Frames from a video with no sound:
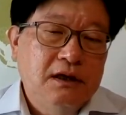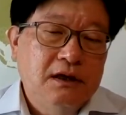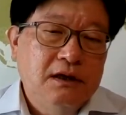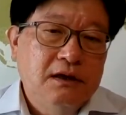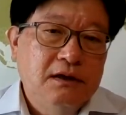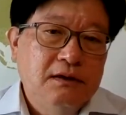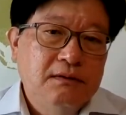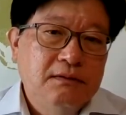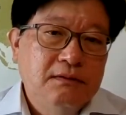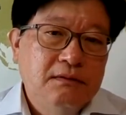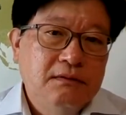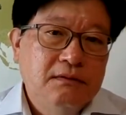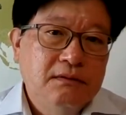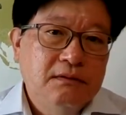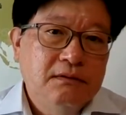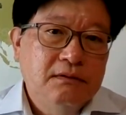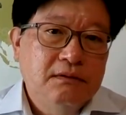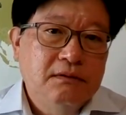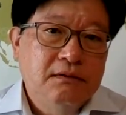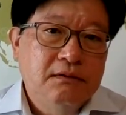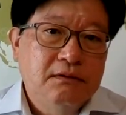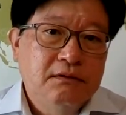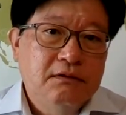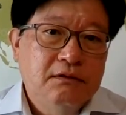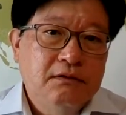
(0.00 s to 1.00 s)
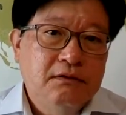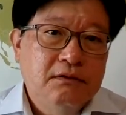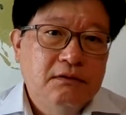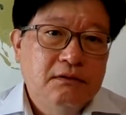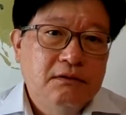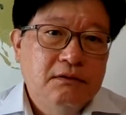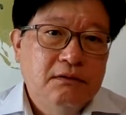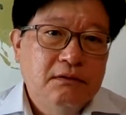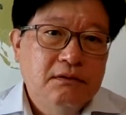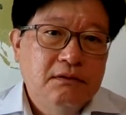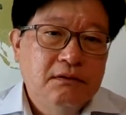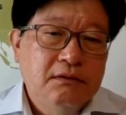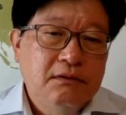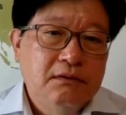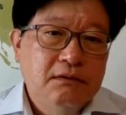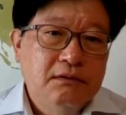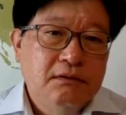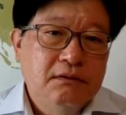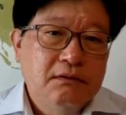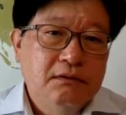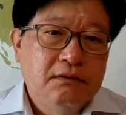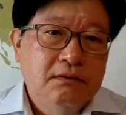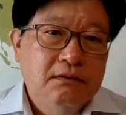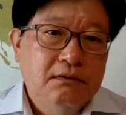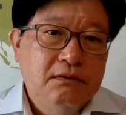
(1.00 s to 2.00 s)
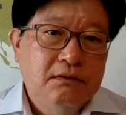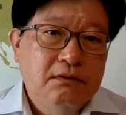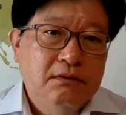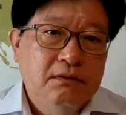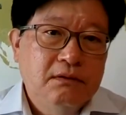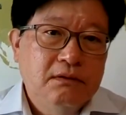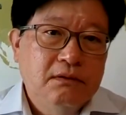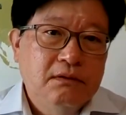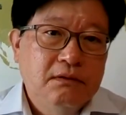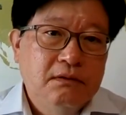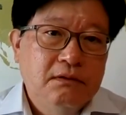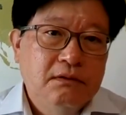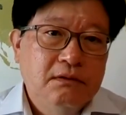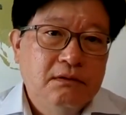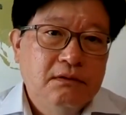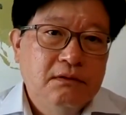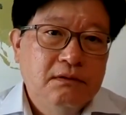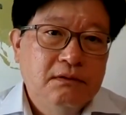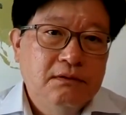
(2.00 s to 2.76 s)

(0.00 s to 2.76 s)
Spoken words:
(no one is talking)